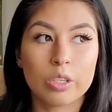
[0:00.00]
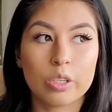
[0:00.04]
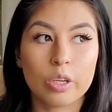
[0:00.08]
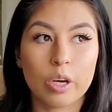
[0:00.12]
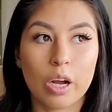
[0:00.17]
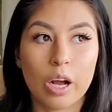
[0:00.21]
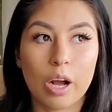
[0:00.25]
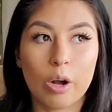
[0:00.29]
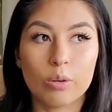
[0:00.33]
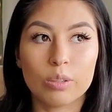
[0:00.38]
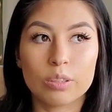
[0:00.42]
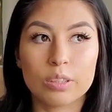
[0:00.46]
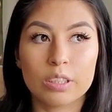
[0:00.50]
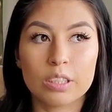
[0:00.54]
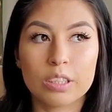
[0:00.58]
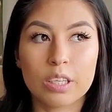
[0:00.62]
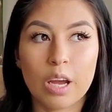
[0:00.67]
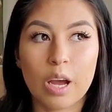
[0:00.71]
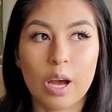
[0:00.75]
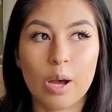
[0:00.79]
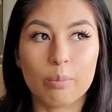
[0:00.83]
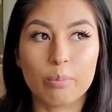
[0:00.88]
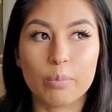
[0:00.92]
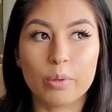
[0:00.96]
So I was at the
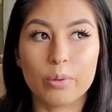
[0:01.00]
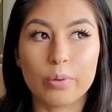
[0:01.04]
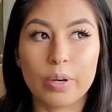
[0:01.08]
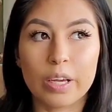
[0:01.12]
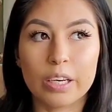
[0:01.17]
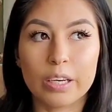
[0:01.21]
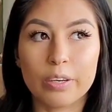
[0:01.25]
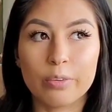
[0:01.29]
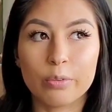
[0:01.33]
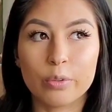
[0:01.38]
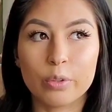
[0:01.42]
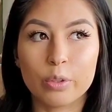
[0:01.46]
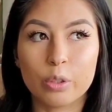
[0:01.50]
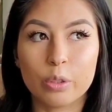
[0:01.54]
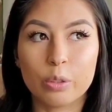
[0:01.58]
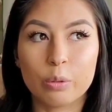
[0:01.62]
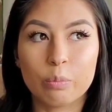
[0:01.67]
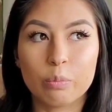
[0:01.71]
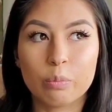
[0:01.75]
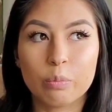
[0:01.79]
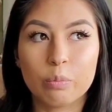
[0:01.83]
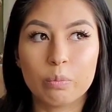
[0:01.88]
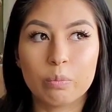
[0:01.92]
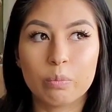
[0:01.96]
operating
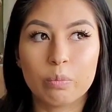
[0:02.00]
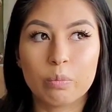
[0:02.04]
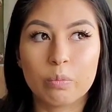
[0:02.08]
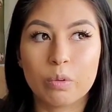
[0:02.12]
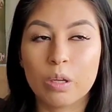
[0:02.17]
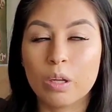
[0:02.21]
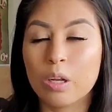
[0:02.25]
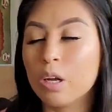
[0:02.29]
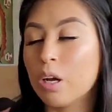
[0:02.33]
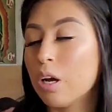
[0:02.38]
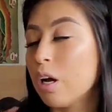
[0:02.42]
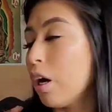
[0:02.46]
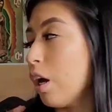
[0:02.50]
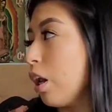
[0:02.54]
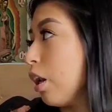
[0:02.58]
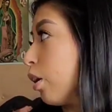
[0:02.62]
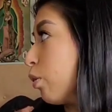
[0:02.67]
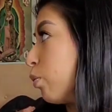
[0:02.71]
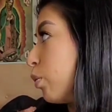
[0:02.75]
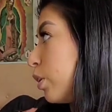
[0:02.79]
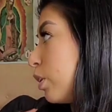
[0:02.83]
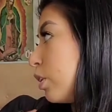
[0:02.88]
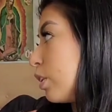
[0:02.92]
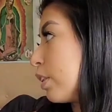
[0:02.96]
room. How
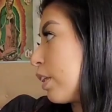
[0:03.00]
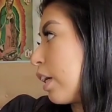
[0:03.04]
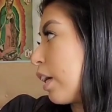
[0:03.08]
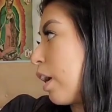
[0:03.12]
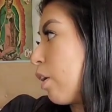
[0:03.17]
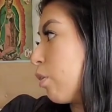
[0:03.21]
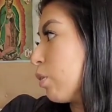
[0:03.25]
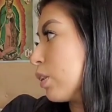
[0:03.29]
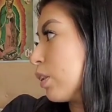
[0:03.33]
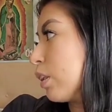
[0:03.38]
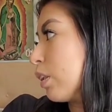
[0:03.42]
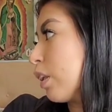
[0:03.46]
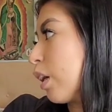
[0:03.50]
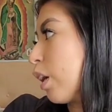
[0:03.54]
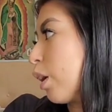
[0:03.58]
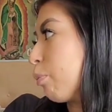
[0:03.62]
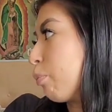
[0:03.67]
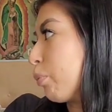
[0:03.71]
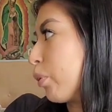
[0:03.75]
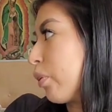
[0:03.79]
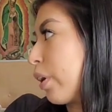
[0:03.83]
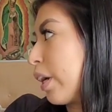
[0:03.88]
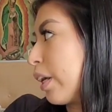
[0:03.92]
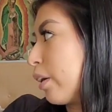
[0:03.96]
long would you say I was in the
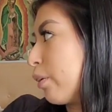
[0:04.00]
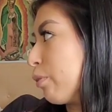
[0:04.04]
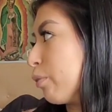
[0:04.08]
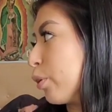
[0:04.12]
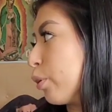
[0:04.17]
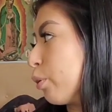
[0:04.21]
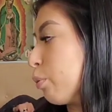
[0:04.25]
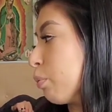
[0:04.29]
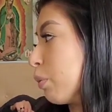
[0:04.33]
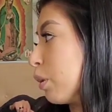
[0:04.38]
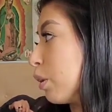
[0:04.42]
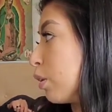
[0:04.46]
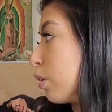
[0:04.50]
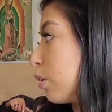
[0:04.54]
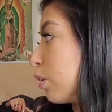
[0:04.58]
operating room?